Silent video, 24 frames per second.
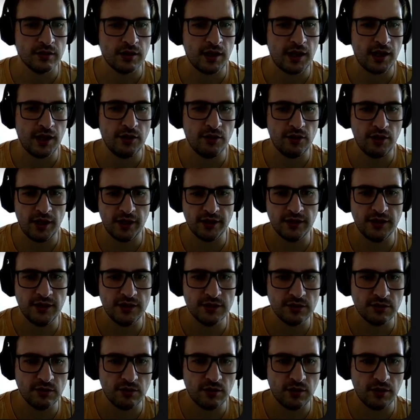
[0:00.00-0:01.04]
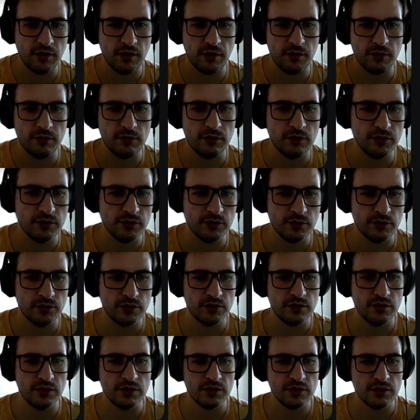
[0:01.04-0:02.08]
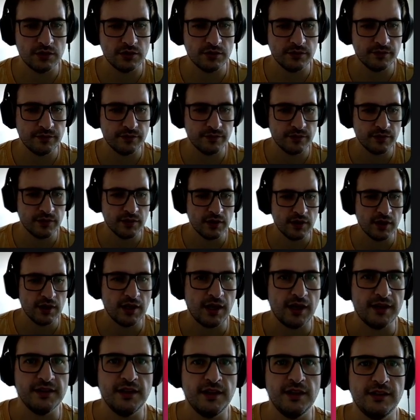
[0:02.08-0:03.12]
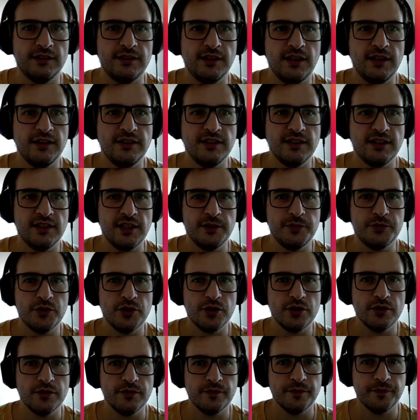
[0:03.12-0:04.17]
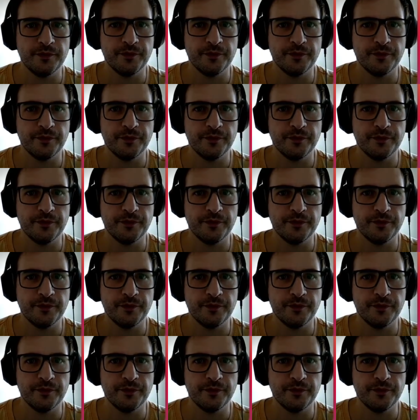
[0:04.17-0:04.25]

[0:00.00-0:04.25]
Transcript: I don't like this, so I'm going to use this. In the detailed description,